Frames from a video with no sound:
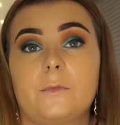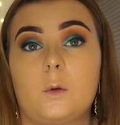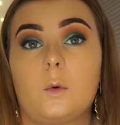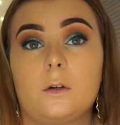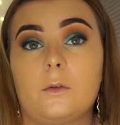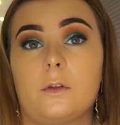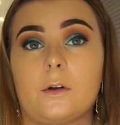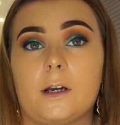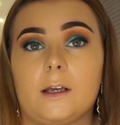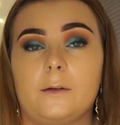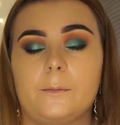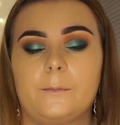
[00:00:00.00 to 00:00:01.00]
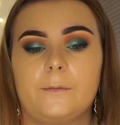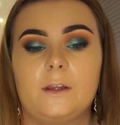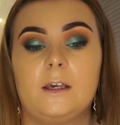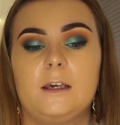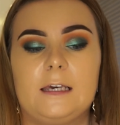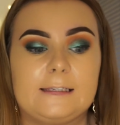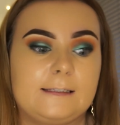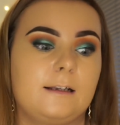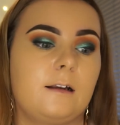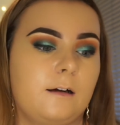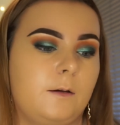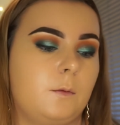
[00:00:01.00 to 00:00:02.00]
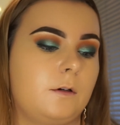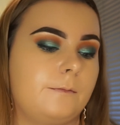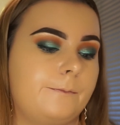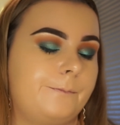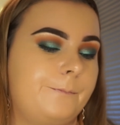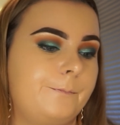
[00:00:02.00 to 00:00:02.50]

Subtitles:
103. It's a light one.